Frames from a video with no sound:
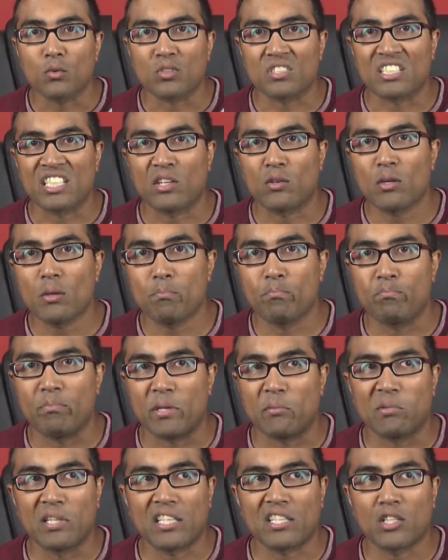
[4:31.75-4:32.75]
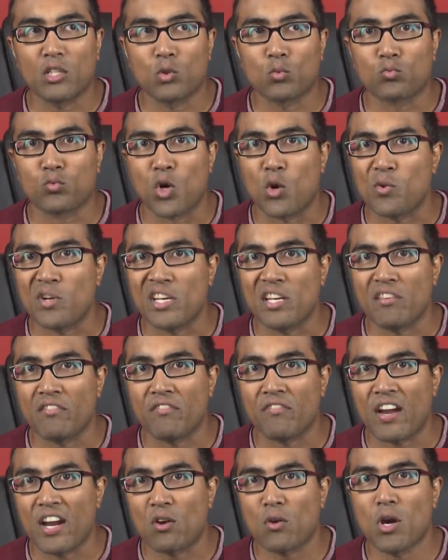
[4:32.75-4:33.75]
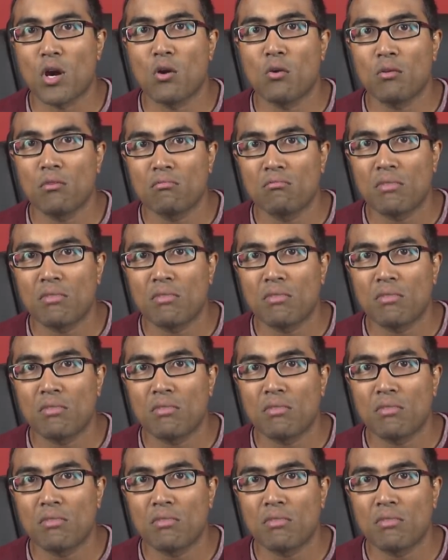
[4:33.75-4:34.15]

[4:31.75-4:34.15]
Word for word: Was there a biblical Ronan Farrow?